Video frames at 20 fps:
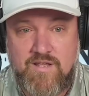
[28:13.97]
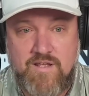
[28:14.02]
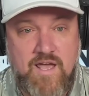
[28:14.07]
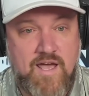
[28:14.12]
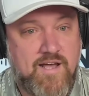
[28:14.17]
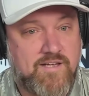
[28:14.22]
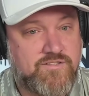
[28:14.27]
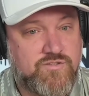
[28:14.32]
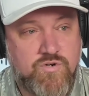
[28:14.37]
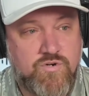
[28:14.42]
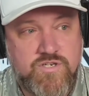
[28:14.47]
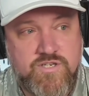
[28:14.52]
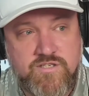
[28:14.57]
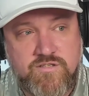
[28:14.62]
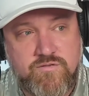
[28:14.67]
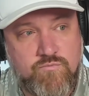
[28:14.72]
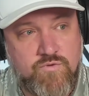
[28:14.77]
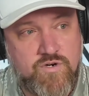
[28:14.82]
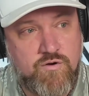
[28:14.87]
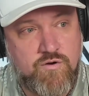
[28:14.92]
Yeah. So
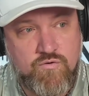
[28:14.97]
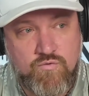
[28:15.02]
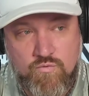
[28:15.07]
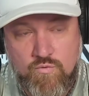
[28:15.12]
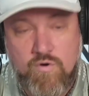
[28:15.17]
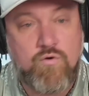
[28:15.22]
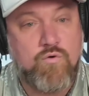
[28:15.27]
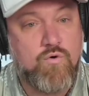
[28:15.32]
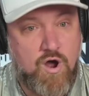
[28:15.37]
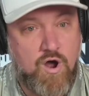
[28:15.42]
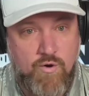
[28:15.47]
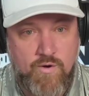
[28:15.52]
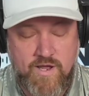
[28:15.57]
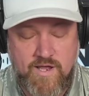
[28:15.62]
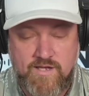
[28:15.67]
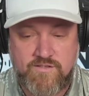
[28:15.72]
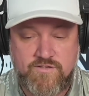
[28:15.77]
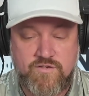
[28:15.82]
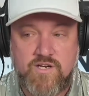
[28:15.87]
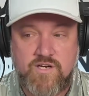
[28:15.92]
we're
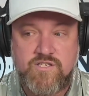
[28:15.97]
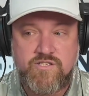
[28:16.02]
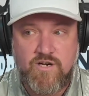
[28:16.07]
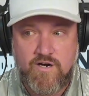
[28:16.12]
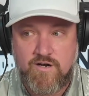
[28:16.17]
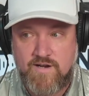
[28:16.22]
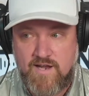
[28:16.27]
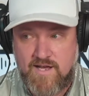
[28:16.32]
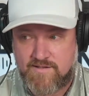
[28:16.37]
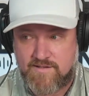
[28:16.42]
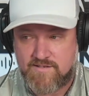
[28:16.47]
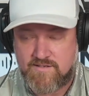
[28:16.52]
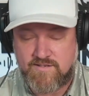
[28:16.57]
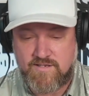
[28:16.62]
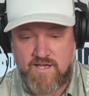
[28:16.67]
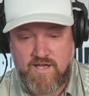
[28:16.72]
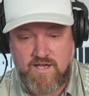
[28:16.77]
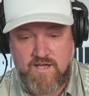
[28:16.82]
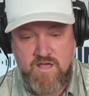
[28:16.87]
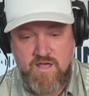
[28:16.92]
growing. And so I share all that to
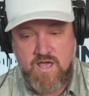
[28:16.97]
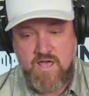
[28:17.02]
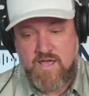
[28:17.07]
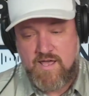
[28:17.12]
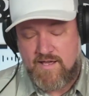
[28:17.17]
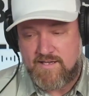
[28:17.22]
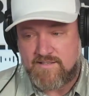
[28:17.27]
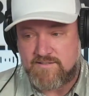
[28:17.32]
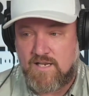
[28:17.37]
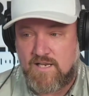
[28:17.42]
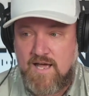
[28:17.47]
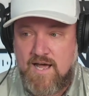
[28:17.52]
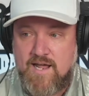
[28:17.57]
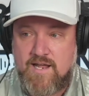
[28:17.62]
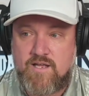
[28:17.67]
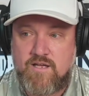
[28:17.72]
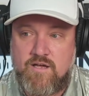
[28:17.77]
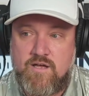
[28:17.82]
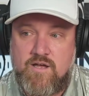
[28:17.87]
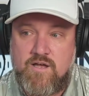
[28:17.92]
say is
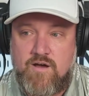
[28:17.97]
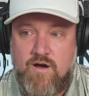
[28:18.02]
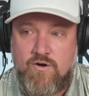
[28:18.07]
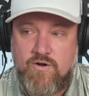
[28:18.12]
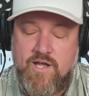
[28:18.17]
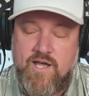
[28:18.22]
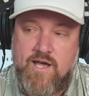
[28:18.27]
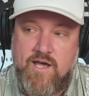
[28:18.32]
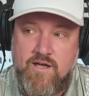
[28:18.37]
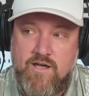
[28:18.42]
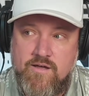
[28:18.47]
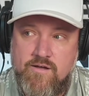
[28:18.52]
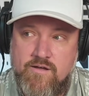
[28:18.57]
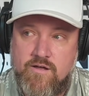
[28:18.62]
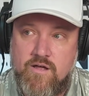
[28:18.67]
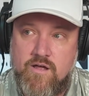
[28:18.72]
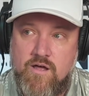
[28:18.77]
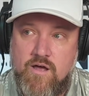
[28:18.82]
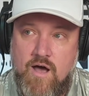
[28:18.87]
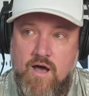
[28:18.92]
like, okay,
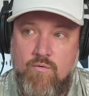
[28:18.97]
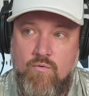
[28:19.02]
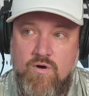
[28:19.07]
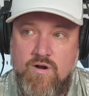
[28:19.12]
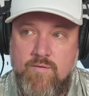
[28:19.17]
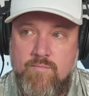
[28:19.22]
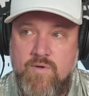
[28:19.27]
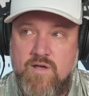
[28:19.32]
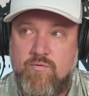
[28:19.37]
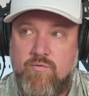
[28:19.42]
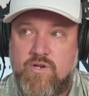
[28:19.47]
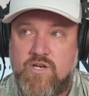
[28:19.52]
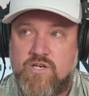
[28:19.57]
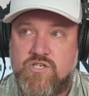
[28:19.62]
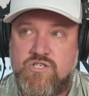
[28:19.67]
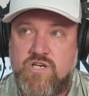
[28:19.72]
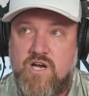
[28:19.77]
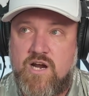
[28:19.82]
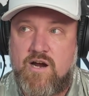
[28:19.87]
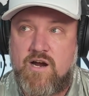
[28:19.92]
I want to be able to
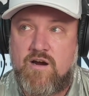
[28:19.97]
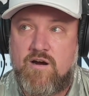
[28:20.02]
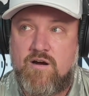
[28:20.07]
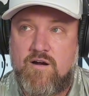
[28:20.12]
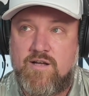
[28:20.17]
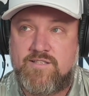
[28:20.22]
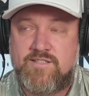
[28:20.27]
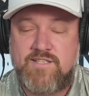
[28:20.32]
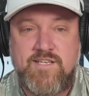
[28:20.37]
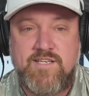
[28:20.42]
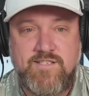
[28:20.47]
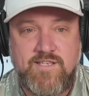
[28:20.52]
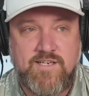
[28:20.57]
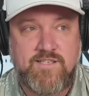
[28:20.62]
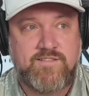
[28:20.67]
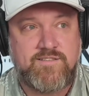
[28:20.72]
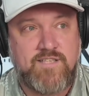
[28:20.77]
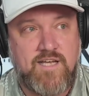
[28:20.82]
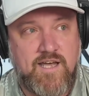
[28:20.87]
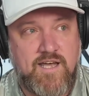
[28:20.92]
share. It's easy to
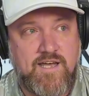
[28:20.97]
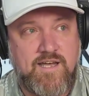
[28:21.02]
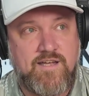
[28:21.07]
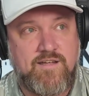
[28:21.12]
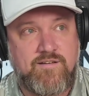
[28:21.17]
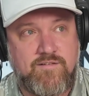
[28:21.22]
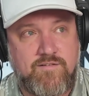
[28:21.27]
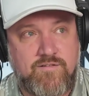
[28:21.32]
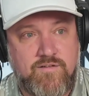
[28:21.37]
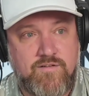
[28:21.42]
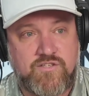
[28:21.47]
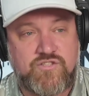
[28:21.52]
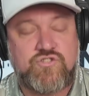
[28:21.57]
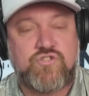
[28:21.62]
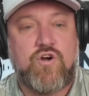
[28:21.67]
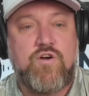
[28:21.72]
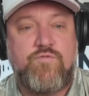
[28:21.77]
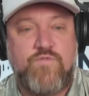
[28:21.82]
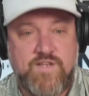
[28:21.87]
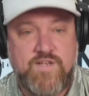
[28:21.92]
say the
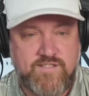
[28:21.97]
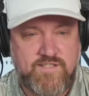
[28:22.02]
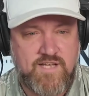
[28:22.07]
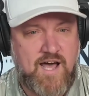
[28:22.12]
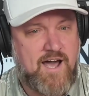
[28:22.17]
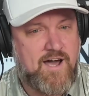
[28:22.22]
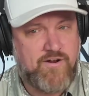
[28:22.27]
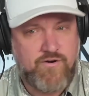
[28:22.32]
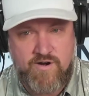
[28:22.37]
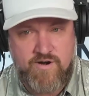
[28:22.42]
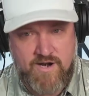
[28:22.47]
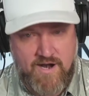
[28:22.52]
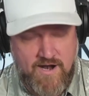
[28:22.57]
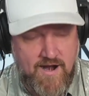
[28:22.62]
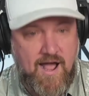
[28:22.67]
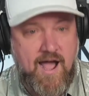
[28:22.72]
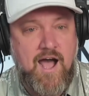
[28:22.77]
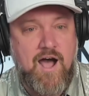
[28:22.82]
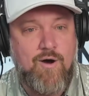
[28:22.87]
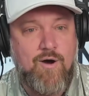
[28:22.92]
surface side or in an
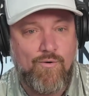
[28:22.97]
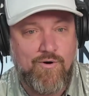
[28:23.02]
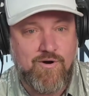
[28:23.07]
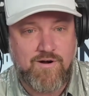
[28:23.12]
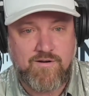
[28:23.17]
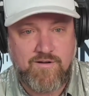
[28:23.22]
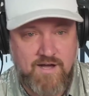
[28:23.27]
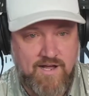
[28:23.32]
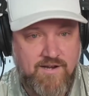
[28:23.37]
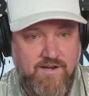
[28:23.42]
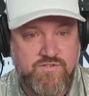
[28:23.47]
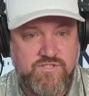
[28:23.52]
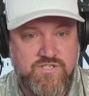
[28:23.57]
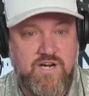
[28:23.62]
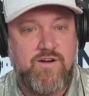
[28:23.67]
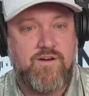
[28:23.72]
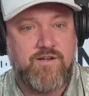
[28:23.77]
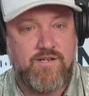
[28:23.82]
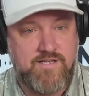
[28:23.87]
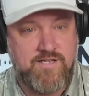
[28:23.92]
hour kind of
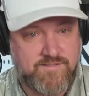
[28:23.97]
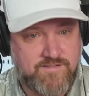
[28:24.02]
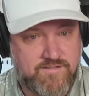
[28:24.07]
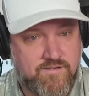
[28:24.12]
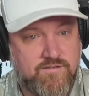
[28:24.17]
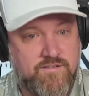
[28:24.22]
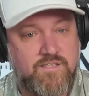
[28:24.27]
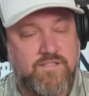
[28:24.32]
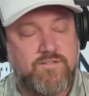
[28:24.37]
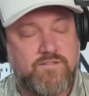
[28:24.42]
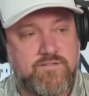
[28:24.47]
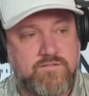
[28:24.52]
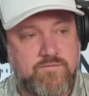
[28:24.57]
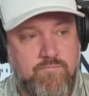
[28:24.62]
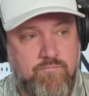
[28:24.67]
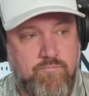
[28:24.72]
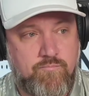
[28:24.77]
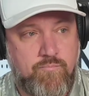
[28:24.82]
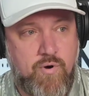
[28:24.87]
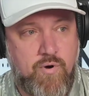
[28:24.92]
sharing this
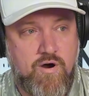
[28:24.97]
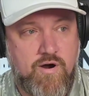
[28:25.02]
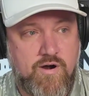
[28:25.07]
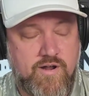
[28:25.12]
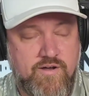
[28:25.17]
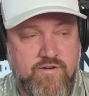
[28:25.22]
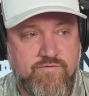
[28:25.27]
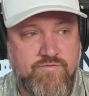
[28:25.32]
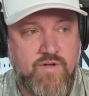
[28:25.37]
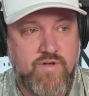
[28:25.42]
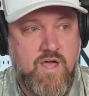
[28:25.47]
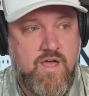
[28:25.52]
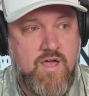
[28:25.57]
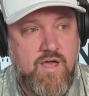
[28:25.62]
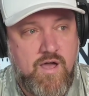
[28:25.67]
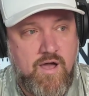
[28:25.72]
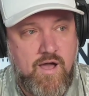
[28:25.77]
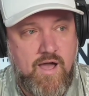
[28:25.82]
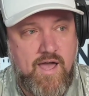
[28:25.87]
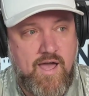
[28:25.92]
part of,
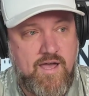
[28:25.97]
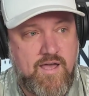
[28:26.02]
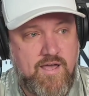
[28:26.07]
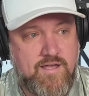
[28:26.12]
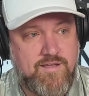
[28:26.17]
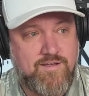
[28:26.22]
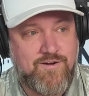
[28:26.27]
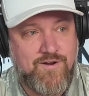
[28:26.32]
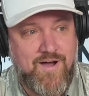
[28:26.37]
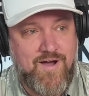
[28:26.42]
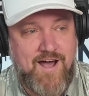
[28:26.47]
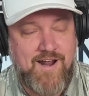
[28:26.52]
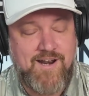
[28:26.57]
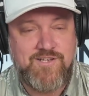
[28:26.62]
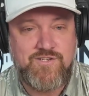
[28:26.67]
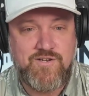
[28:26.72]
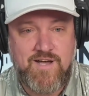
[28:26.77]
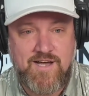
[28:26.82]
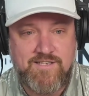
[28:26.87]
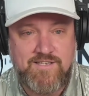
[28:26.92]
hey, how
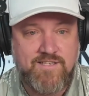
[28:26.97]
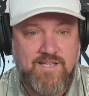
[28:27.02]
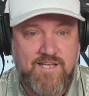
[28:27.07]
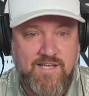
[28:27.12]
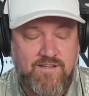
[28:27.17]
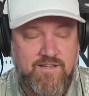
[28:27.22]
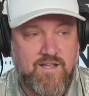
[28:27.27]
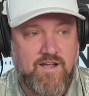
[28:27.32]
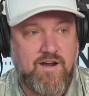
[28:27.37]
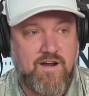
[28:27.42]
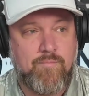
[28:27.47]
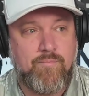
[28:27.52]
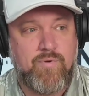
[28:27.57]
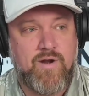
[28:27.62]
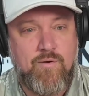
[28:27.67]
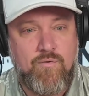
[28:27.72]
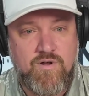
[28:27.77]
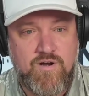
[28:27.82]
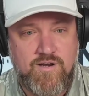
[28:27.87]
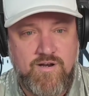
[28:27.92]
did you guys get there? But
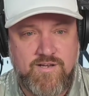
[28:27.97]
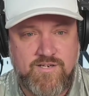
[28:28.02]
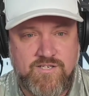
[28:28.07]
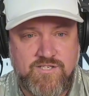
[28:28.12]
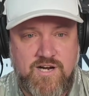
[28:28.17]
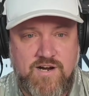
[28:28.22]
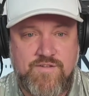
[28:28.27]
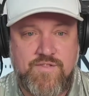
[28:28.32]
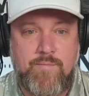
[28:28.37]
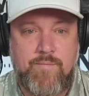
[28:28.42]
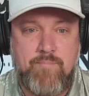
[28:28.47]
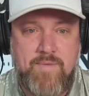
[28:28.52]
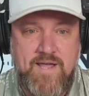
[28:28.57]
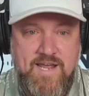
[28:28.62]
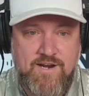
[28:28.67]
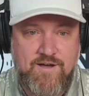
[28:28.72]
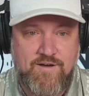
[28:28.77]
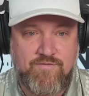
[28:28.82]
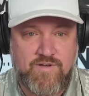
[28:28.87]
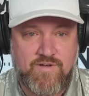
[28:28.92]
I wanted to share the
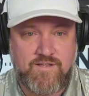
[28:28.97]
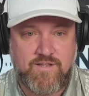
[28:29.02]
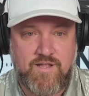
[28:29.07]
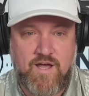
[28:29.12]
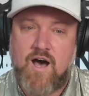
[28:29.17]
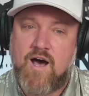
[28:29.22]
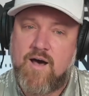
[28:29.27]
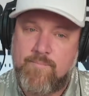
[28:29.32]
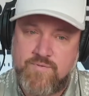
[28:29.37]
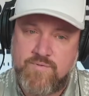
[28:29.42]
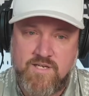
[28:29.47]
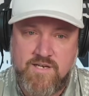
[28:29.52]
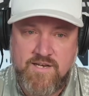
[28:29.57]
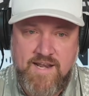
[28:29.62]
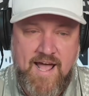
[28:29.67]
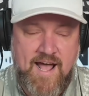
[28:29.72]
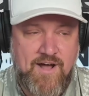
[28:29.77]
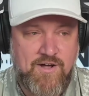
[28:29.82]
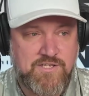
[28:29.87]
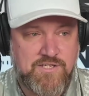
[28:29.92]
meat of it, the ups and
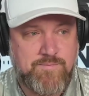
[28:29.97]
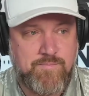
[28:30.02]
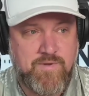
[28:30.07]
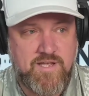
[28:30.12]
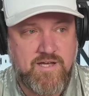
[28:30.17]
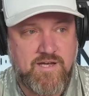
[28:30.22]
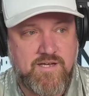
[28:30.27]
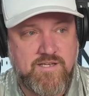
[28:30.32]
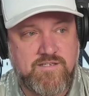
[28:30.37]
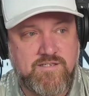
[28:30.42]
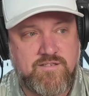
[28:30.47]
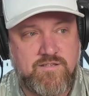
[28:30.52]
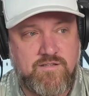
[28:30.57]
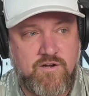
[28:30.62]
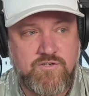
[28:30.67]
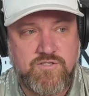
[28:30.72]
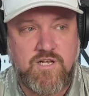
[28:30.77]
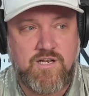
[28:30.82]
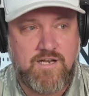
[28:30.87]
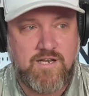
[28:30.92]
downs, because
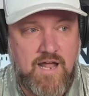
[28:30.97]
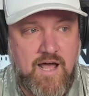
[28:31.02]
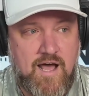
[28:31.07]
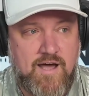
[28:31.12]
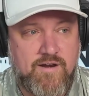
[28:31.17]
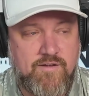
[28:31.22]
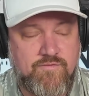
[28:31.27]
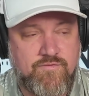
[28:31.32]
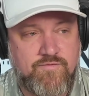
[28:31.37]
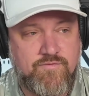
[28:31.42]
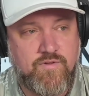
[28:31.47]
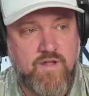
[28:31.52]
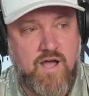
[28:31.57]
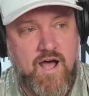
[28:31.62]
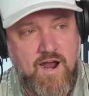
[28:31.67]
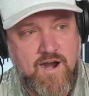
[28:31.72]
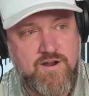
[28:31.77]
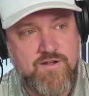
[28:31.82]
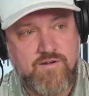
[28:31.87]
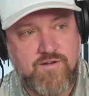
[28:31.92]
there's a lot of, the
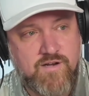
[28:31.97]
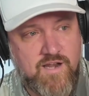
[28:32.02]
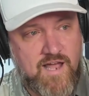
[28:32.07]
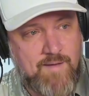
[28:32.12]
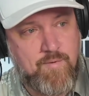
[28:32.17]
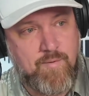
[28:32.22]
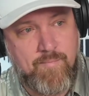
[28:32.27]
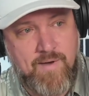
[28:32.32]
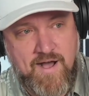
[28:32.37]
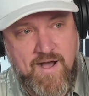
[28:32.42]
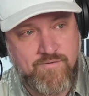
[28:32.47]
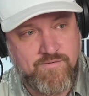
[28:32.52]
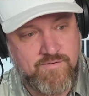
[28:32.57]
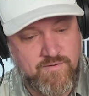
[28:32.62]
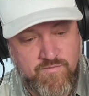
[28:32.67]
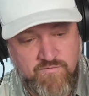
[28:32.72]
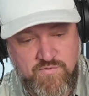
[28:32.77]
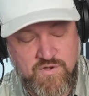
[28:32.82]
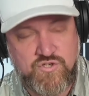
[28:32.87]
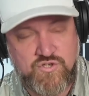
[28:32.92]
higher you climb a
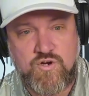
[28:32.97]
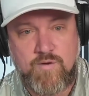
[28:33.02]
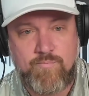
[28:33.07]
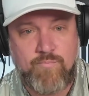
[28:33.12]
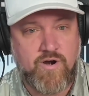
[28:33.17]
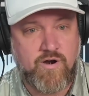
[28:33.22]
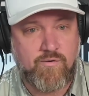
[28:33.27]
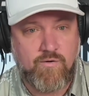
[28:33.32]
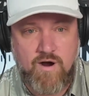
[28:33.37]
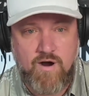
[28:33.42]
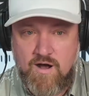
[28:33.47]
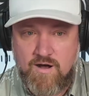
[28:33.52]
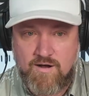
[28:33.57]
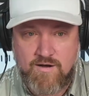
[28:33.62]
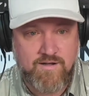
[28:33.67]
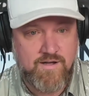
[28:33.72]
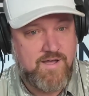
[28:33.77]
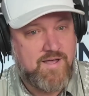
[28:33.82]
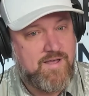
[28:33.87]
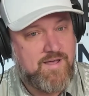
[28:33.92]
mountain, if you trip on a
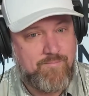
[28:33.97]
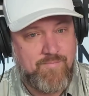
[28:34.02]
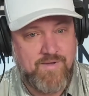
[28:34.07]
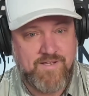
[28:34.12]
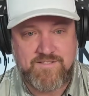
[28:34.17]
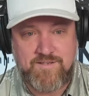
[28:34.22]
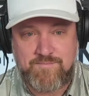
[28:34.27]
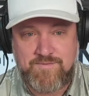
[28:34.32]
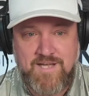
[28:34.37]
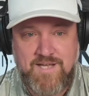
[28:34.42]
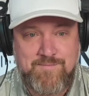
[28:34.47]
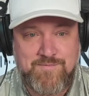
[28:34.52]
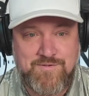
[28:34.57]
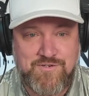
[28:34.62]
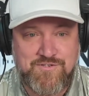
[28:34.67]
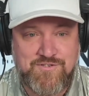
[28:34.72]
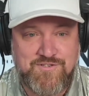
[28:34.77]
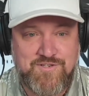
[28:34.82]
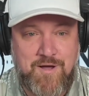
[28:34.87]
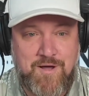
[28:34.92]
rock, man, sometimes
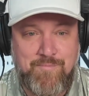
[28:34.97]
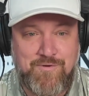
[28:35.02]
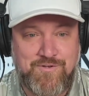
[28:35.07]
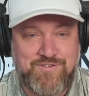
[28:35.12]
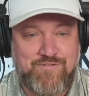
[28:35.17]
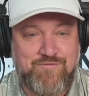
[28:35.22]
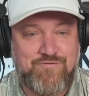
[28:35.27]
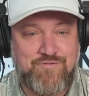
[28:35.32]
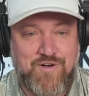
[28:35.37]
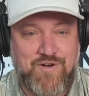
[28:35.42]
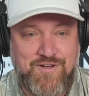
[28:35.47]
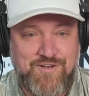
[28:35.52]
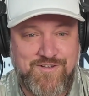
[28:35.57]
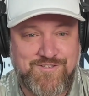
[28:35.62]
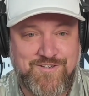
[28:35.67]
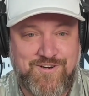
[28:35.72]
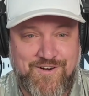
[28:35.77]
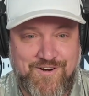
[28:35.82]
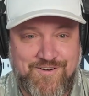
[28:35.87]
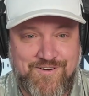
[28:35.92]
those stumbles and
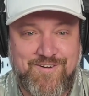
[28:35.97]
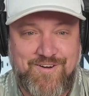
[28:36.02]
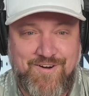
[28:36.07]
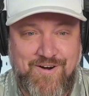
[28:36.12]
falls are